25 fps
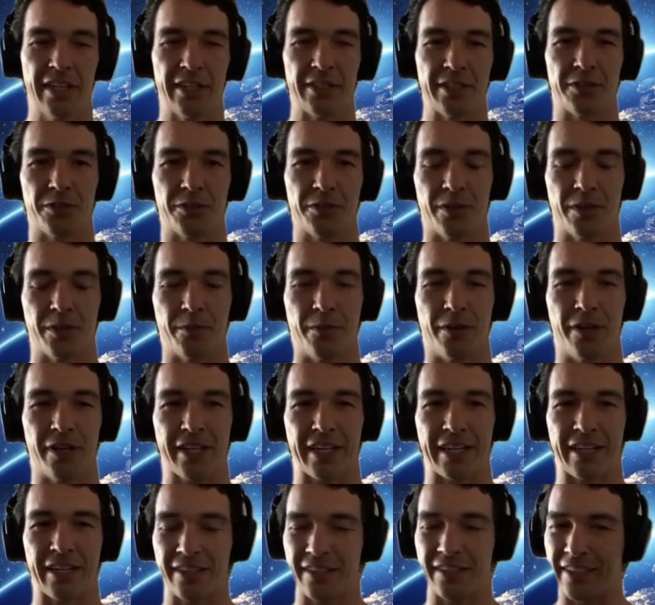And so I
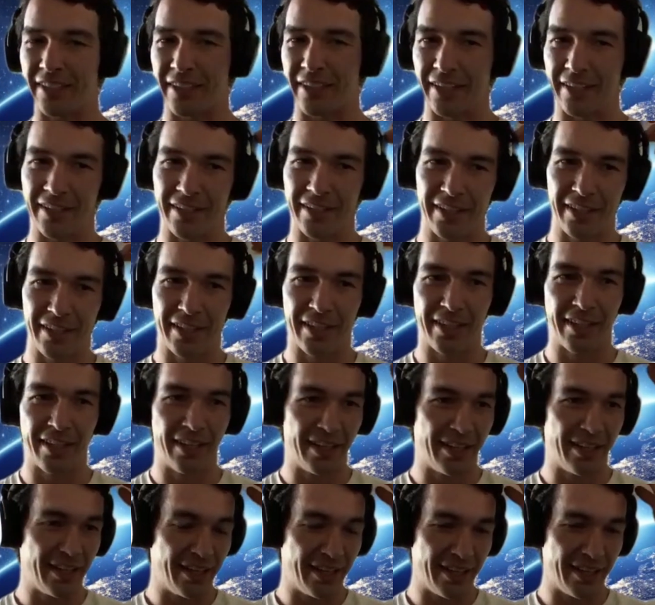walk out there
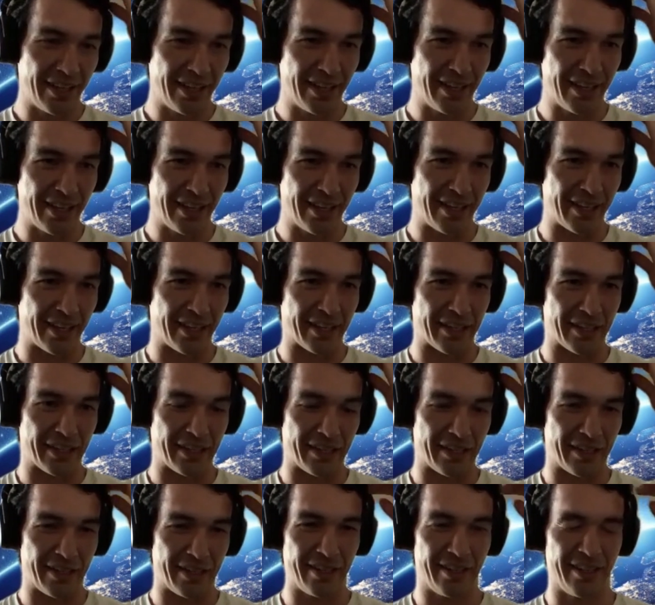
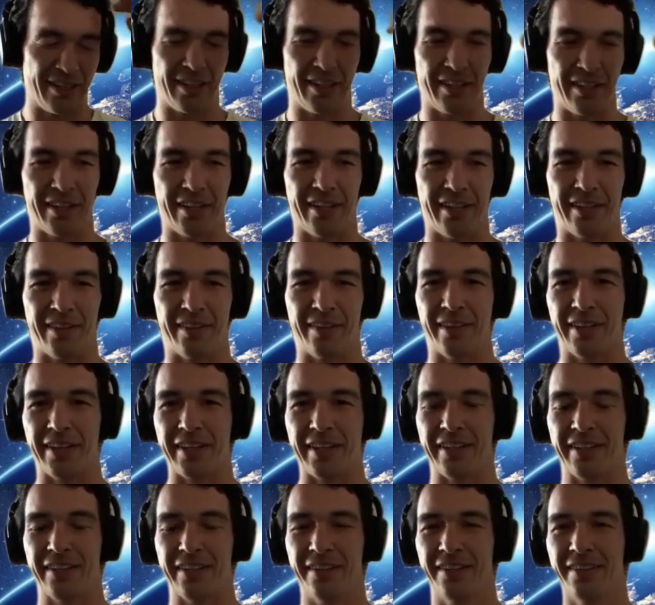and
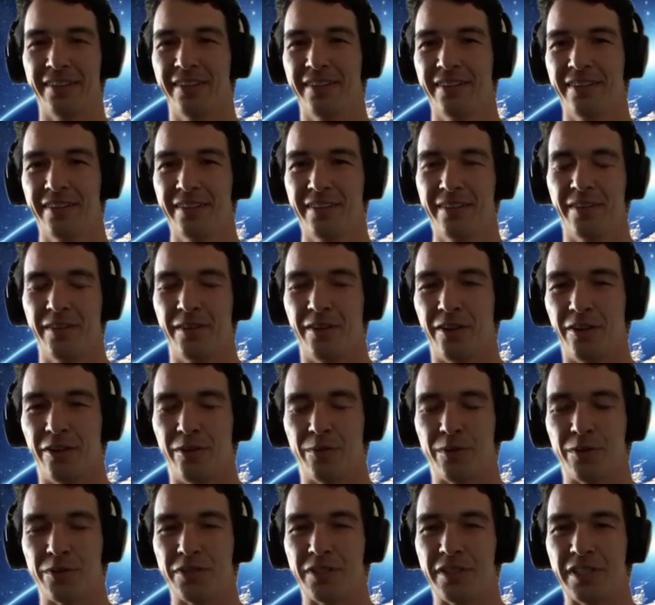like
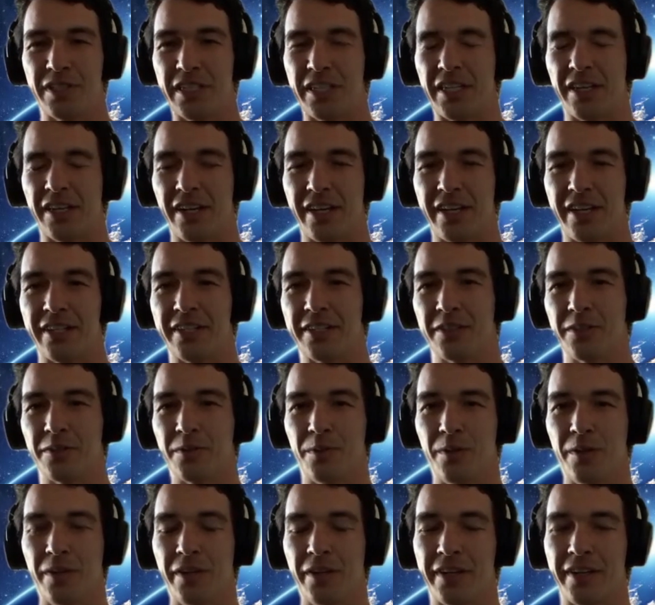almost knee high into the
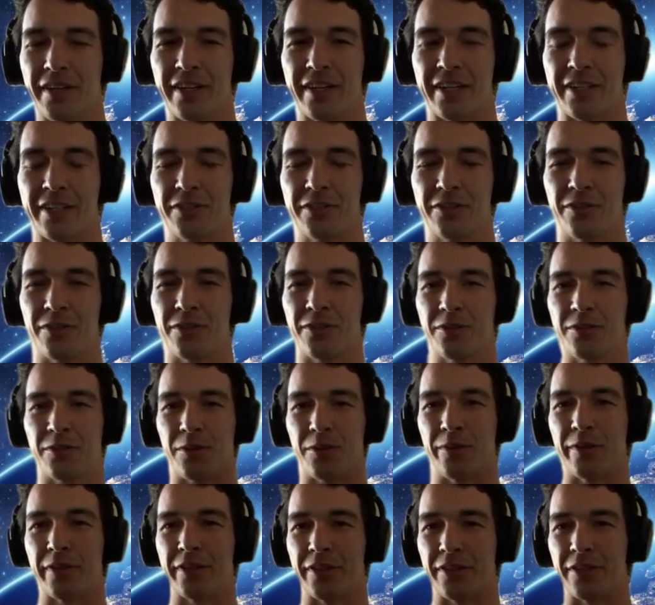water, and I start
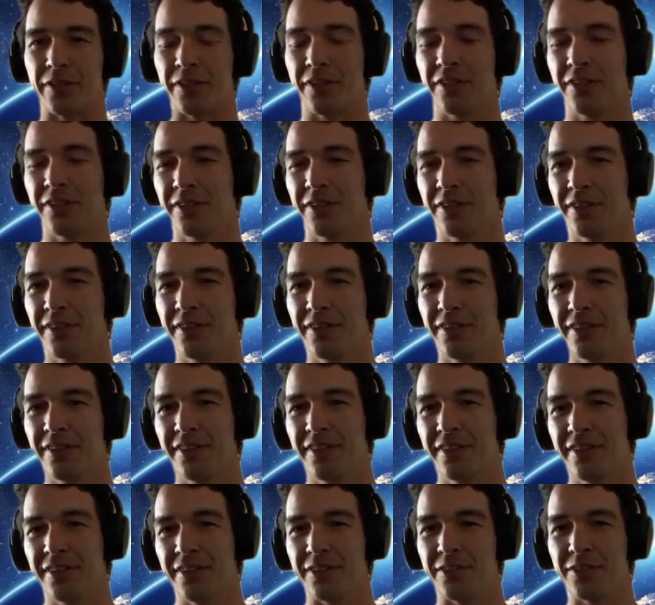throwing
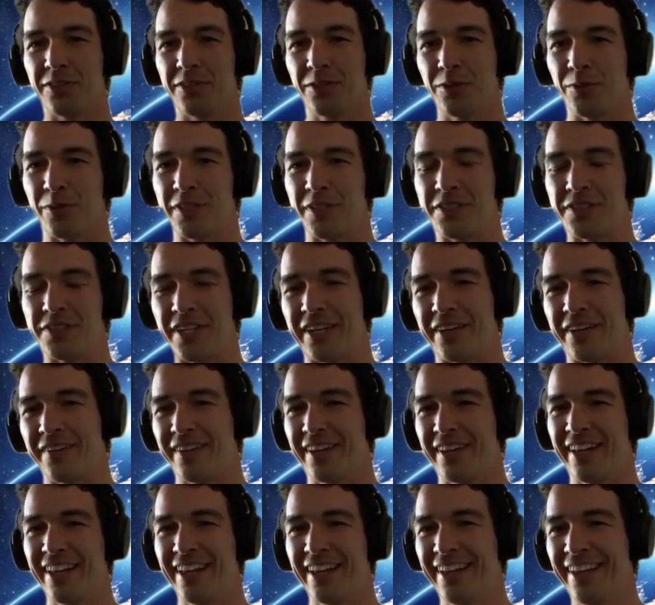the squids
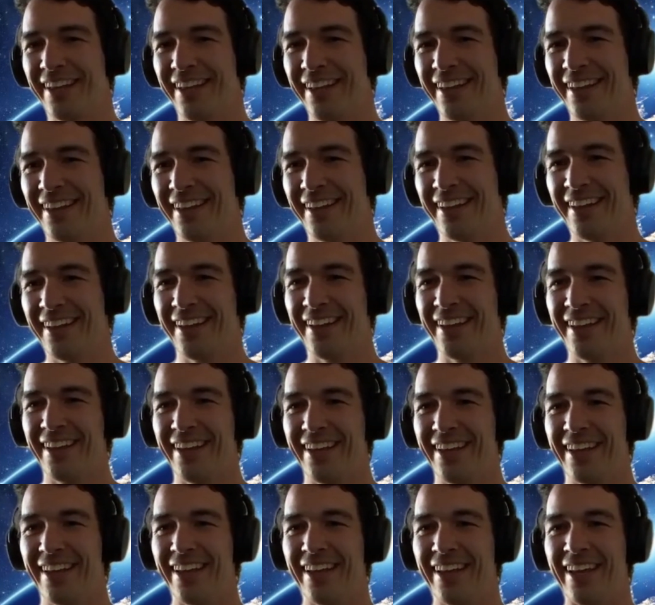out,
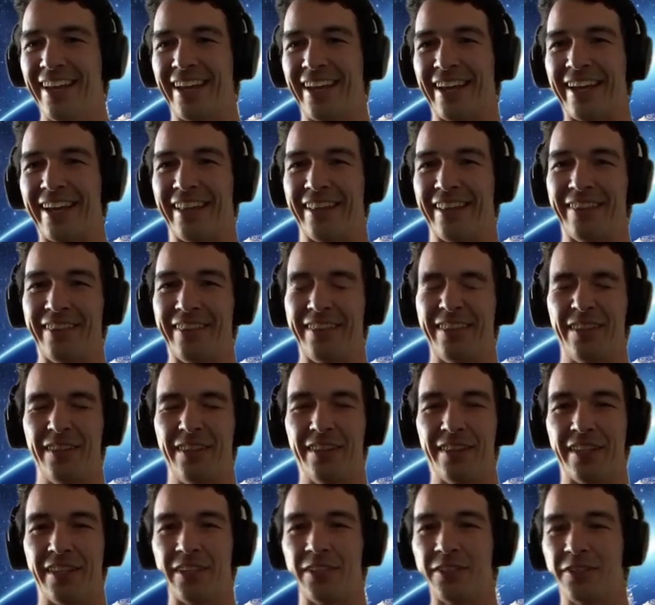and
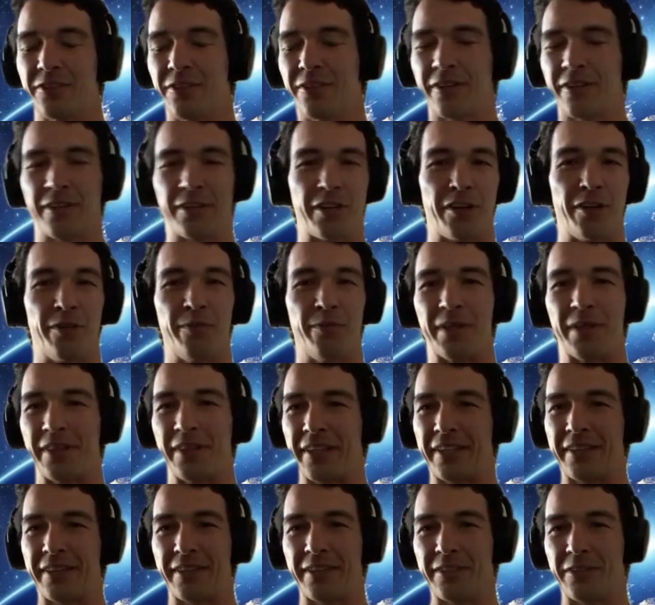they start coming,
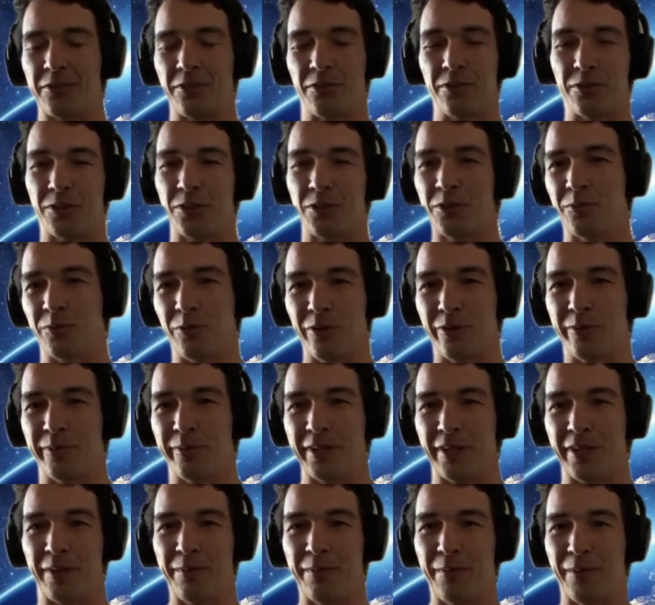like they start
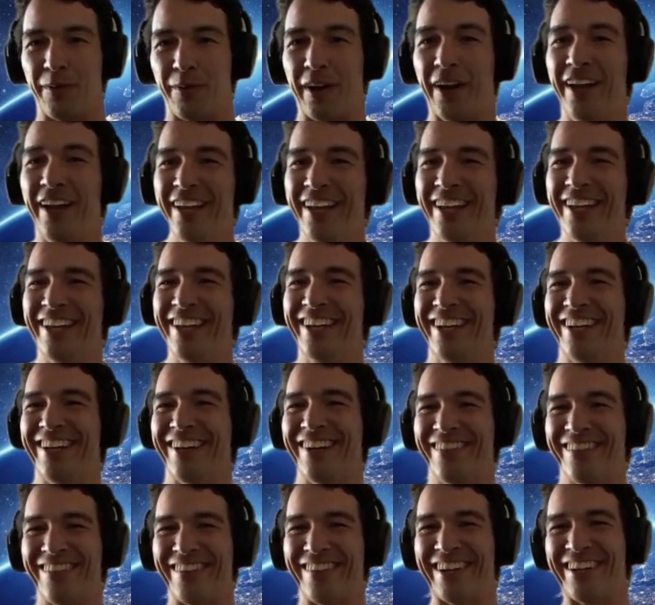swarming up around, like
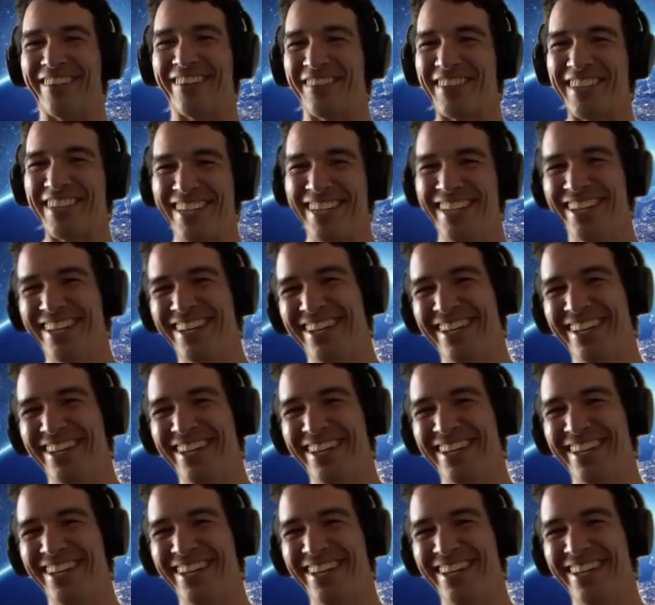around me.